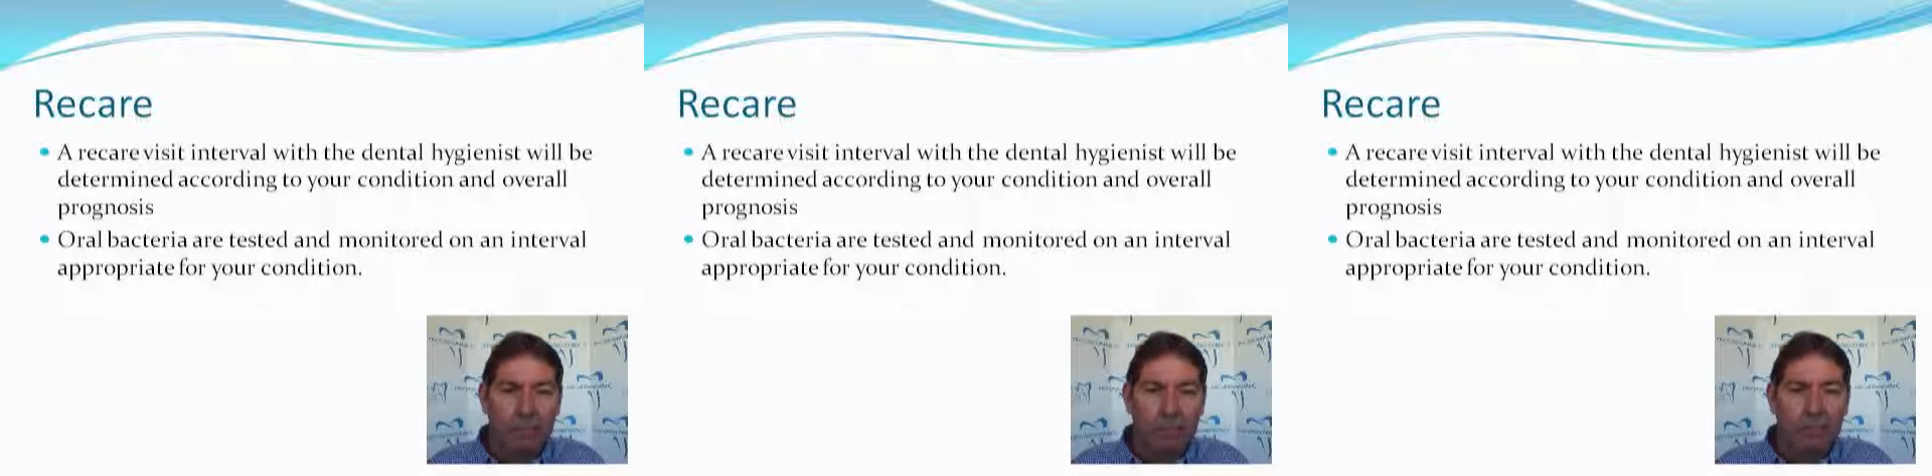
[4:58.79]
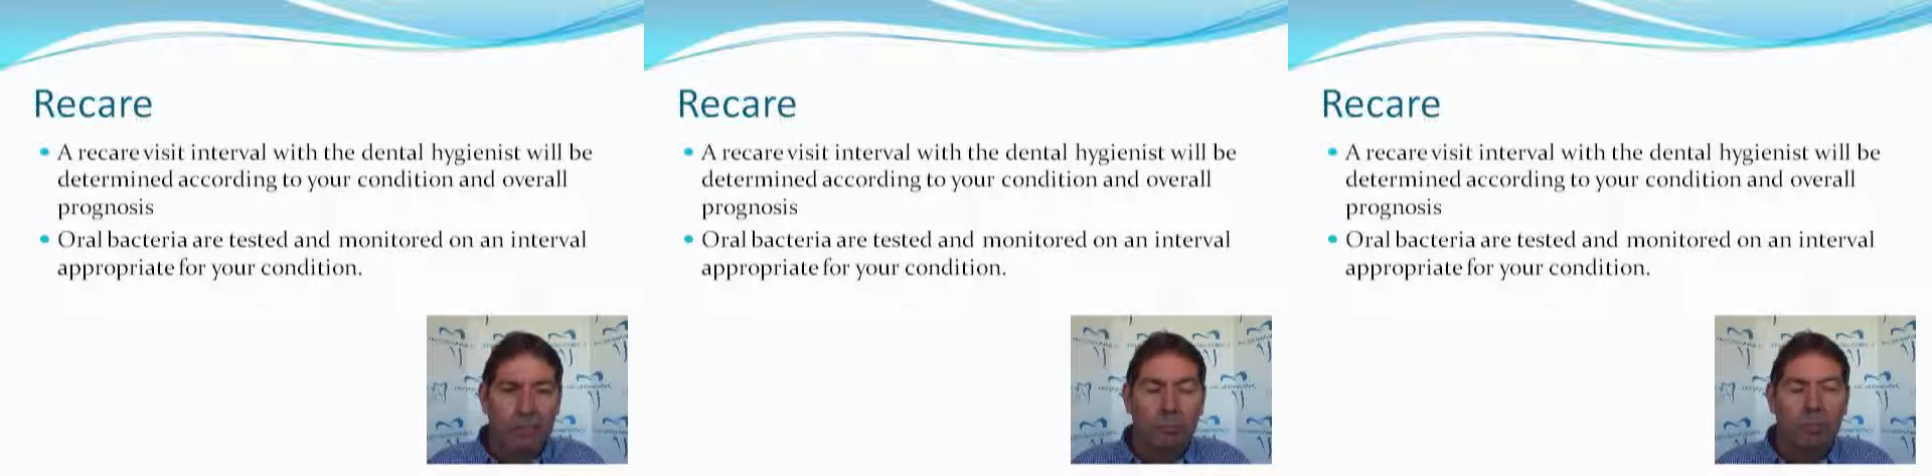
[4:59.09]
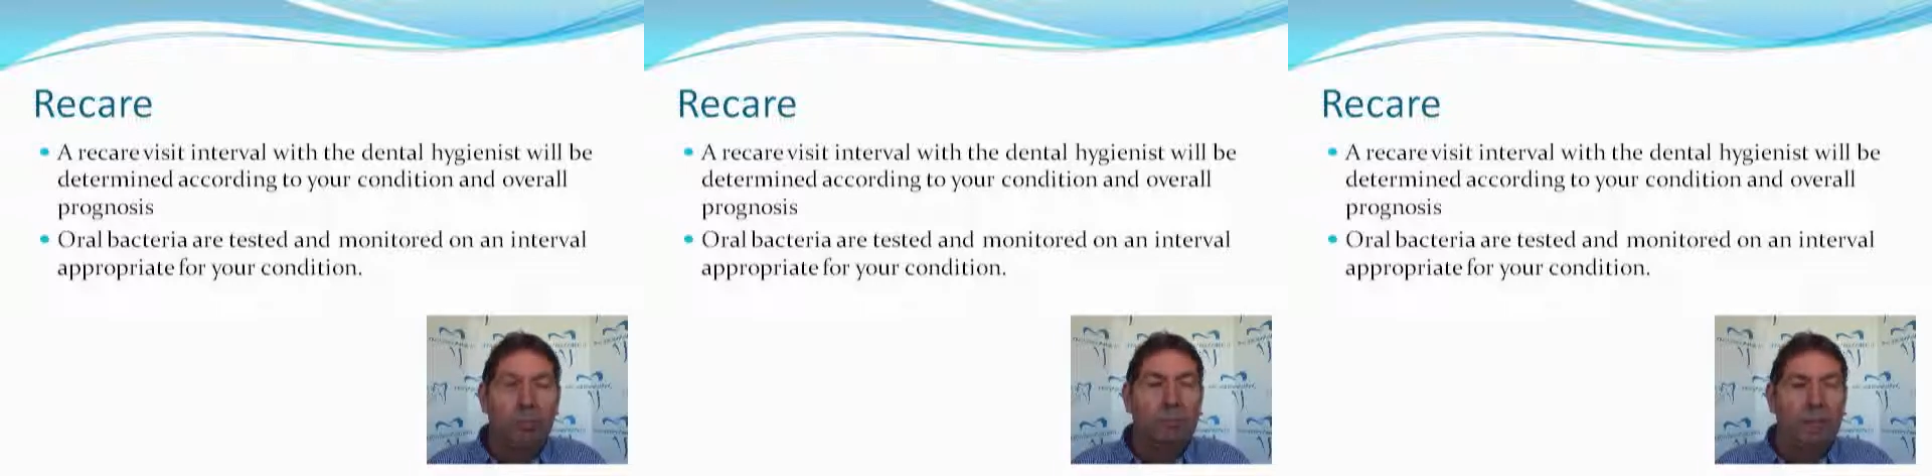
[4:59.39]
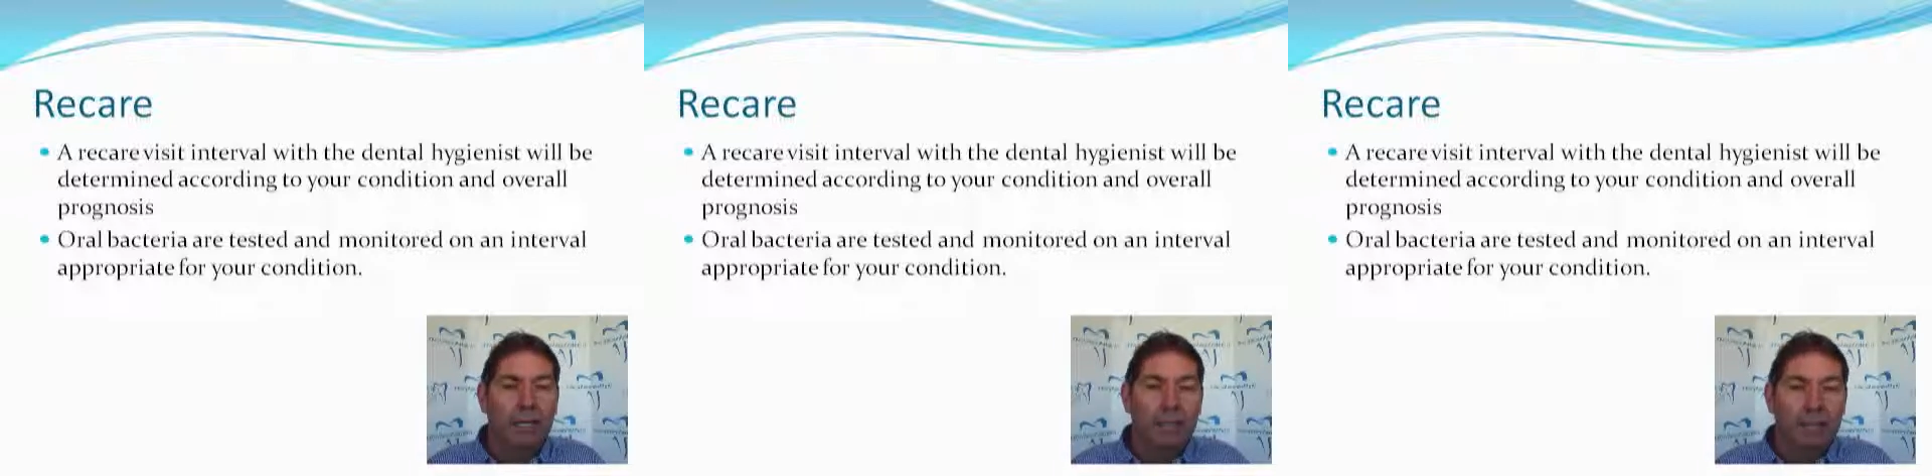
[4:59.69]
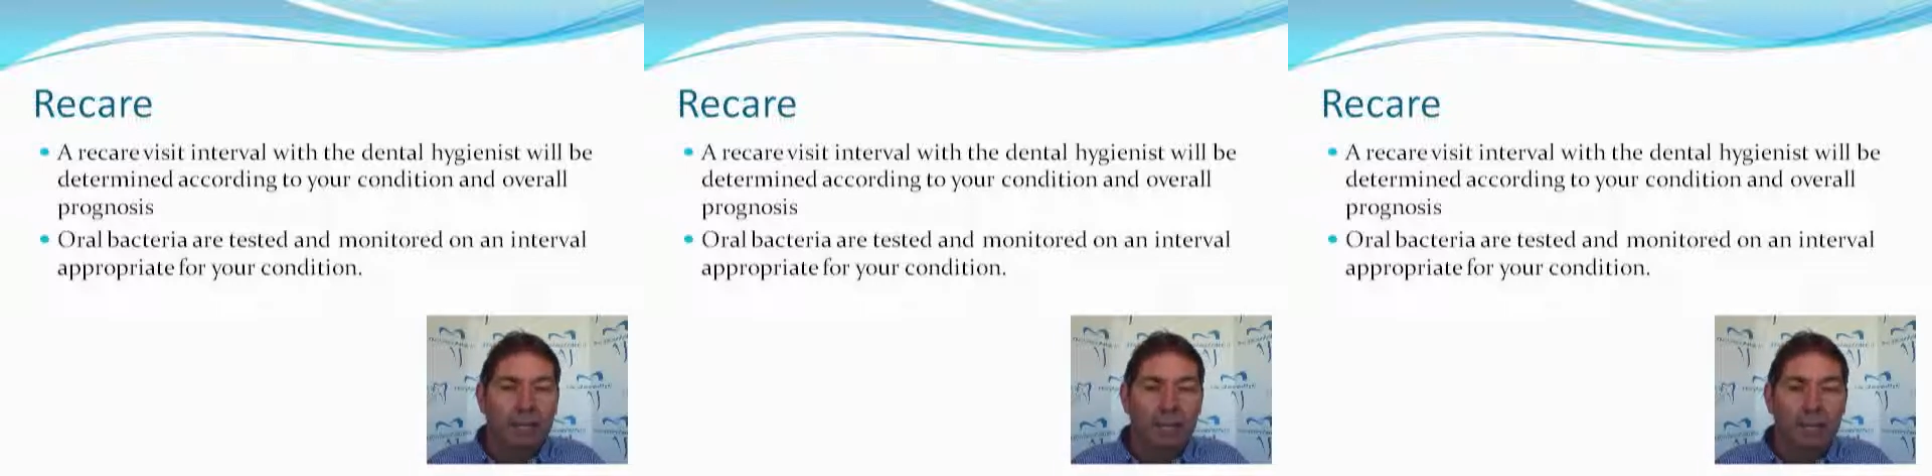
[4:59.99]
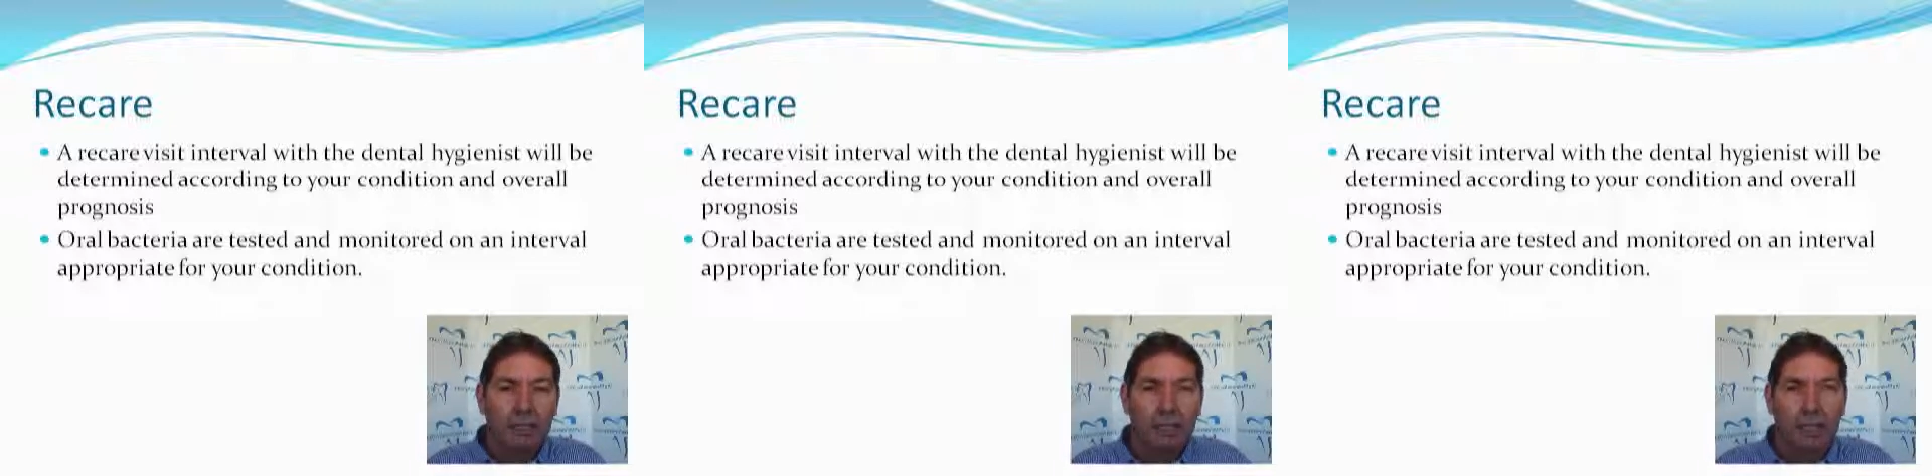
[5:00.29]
a little bit more effectively,